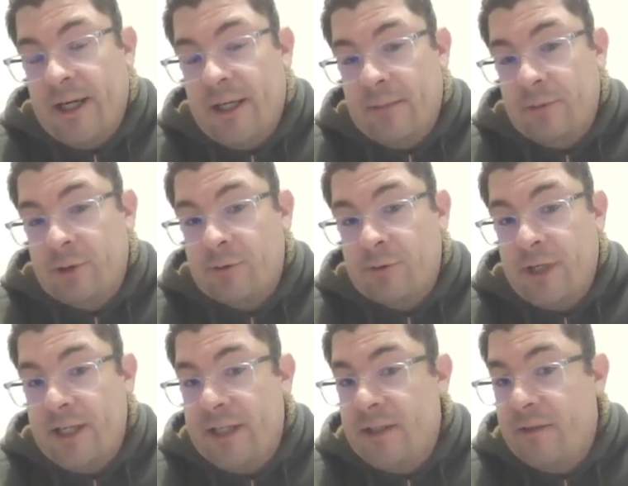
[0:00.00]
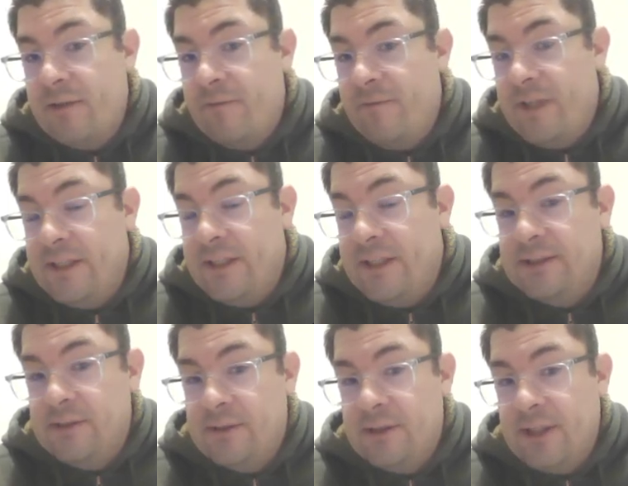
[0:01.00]
trading fees,
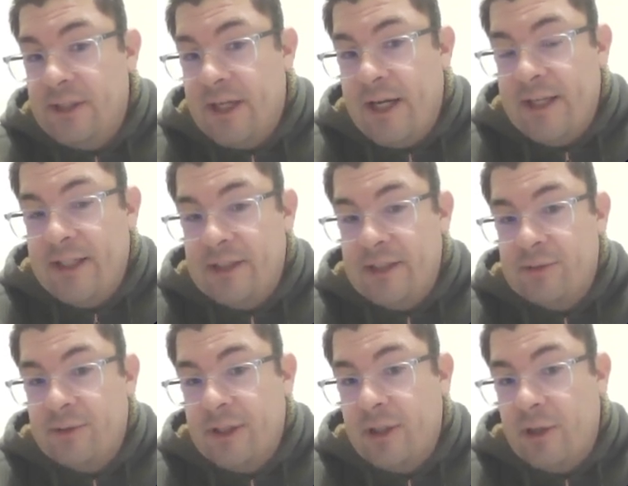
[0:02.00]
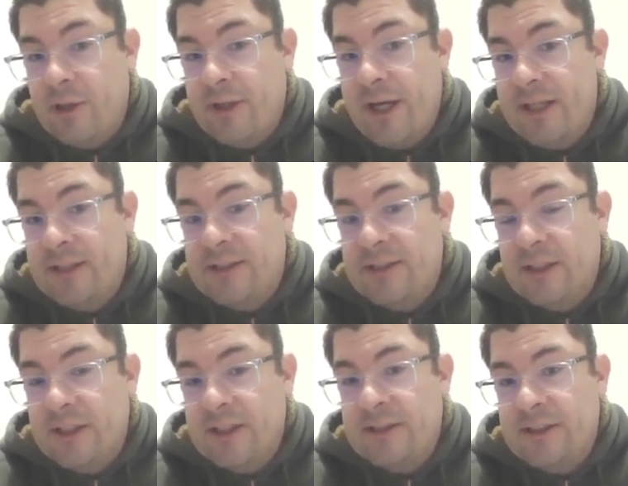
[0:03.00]
and that's really all that is,
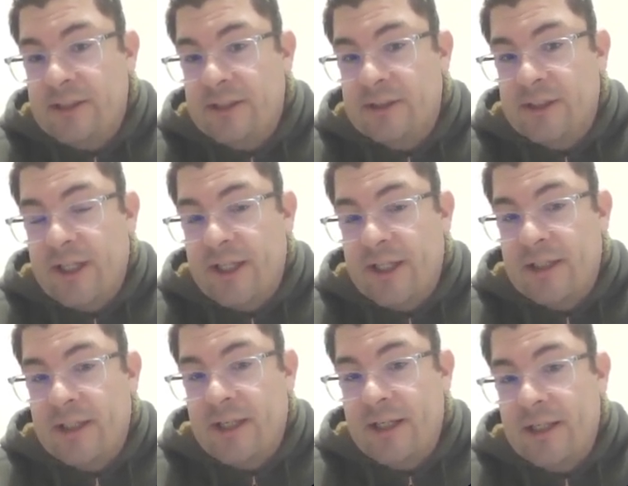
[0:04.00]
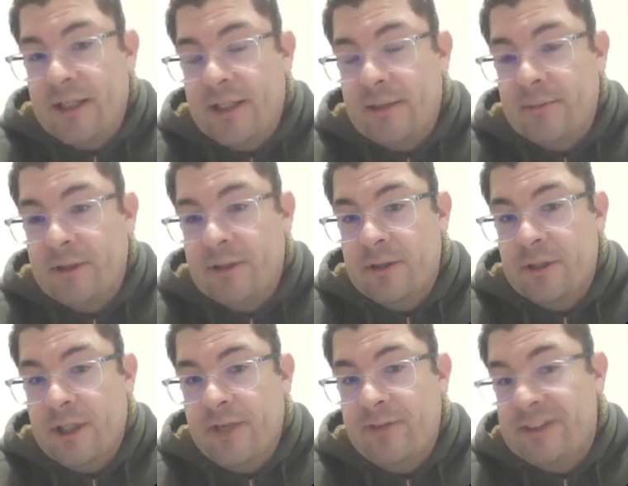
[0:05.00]
unless there's like
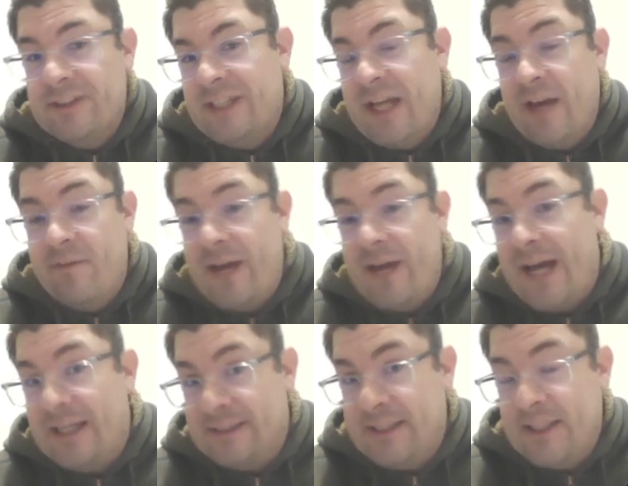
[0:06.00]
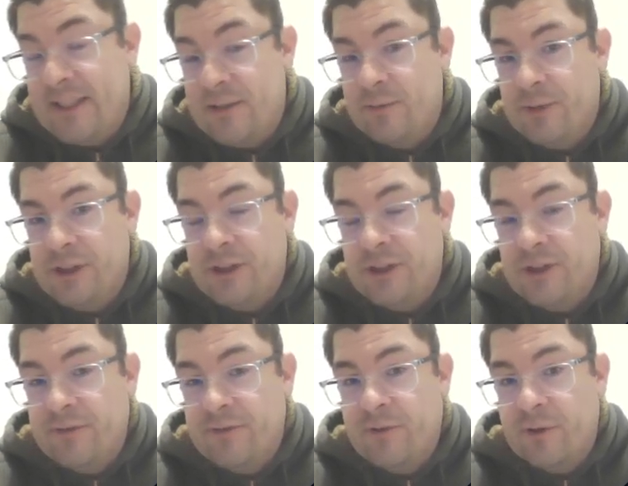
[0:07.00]
if it's an F asset, which is a
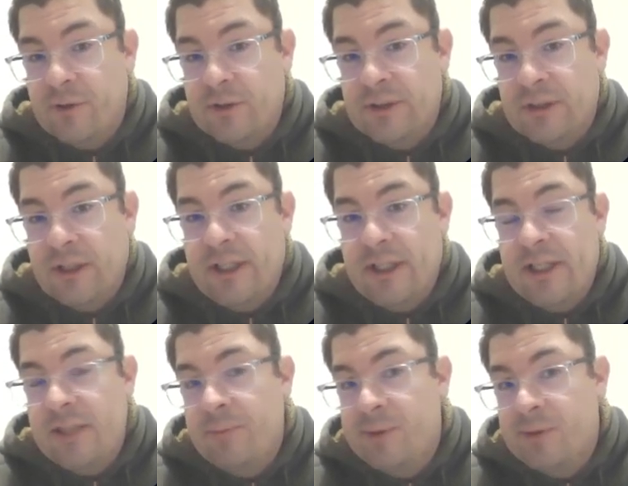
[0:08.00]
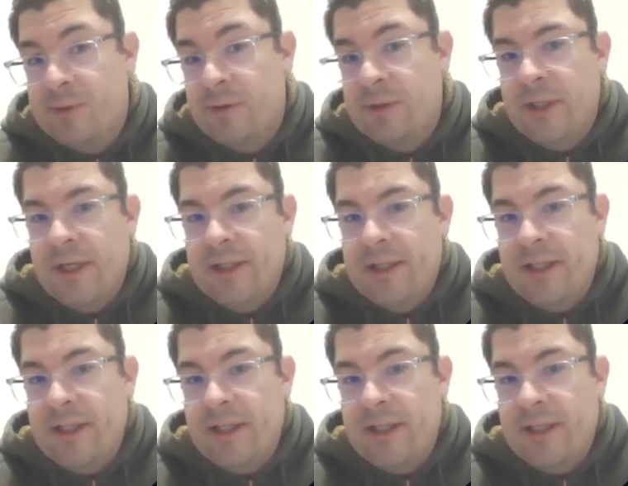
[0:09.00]
folks lending pool, then